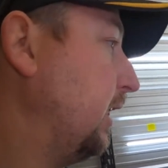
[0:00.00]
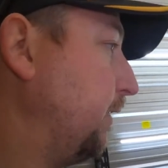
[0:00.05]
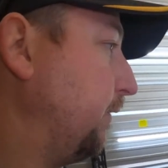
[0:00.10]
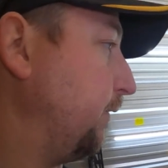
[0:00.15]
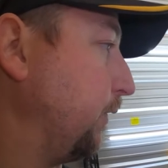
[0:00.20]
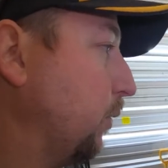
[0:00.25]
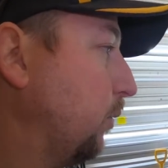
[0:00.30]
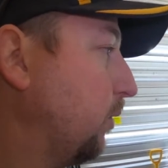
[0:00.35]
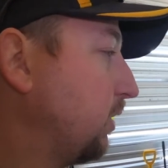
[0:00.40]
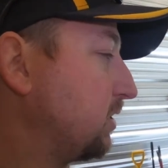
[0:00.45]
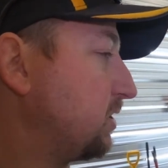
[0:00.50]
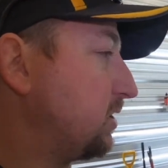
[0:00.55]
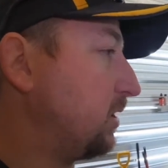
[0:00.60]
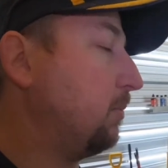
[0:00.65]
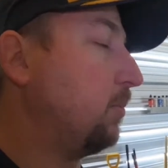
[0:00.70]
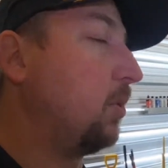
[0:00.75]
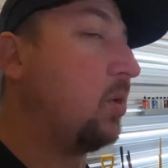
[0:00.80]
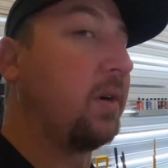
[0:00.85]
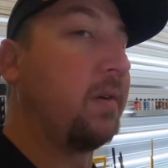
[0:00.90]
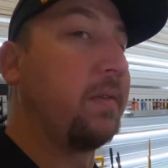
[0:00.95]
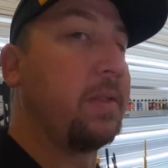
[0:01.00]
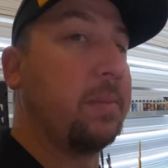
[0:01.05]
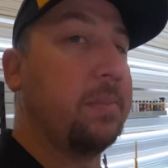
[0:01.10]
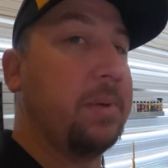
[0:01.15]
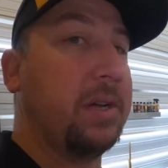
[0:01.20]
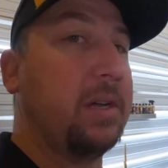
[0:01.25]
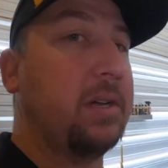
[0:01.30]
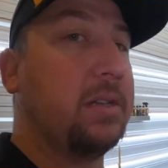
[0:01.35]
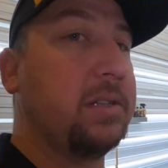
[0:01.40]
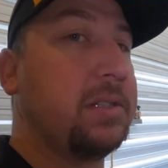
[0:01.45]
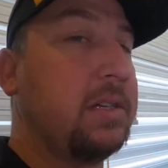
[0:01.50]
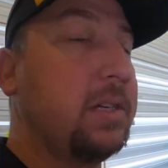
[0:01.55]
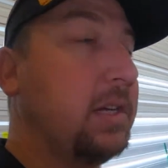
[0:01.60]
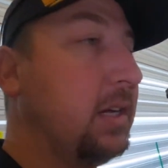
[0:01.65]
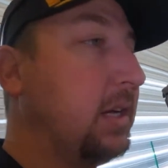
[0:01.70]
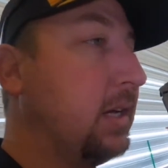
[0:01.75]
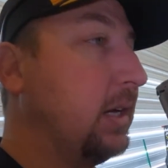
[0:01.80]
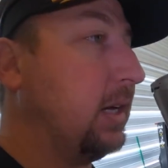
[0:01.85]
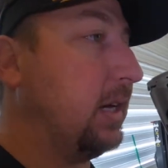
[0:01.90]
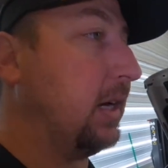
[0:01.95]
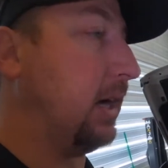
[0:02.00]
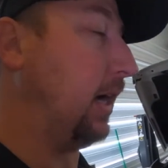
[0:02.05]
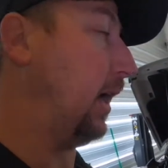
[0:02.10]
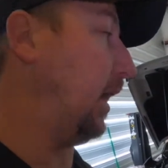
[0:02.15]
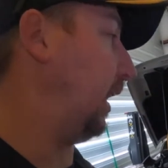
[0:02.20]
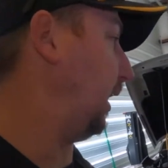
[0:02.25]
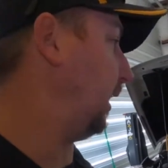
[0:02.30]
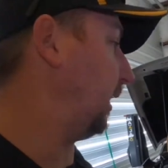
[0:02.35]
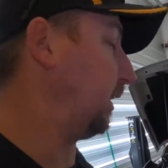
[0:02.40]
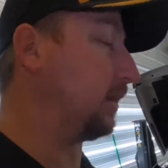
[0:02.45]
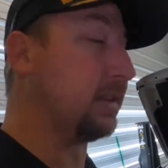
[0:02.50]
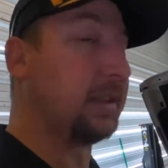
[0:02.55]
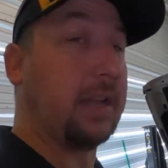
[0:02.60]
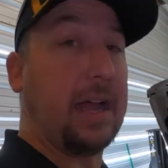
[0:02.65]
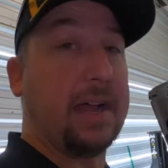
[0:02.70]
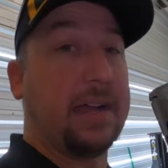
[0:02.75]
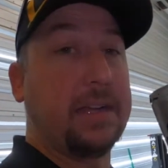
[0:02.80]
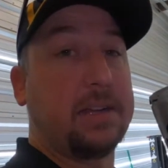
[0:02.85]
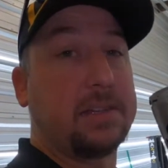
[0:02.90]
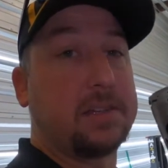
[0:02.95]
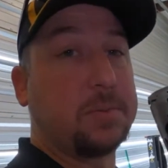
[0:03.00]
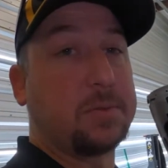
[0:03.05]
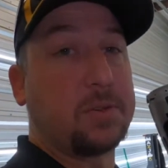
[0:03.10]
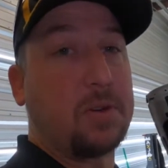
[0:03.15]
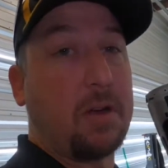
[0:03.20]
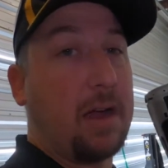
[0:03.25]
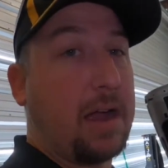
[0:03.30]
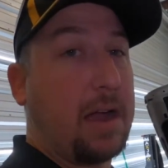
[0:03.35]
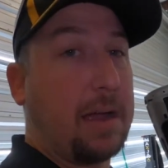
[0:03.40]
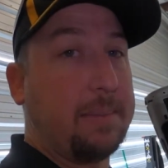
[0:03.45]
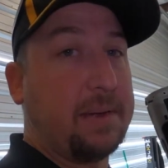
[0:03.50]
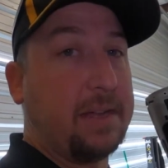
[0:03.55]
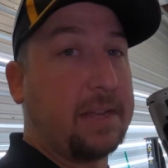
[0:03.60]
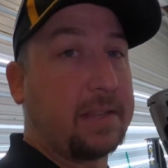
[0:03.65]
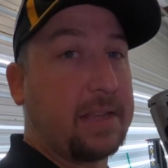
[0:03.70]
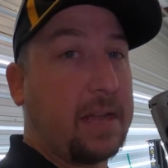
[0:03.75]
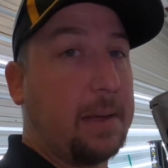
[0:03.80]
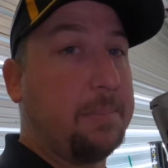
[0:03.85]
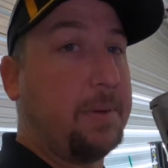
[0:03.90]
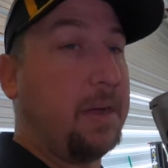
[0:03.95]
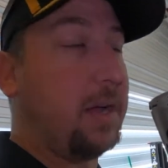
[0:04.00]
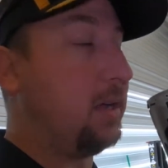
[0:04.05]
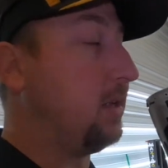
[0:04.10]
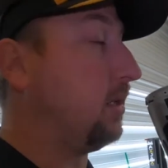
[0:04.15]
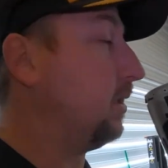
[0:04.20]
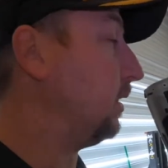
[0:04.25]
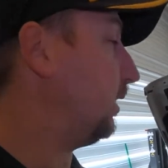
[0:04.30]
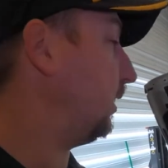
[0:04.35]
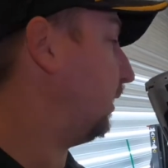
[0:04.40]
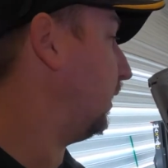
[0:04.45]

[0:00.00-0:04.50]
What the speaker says: If you want to see more of the build, like, subscribe, hit that bell,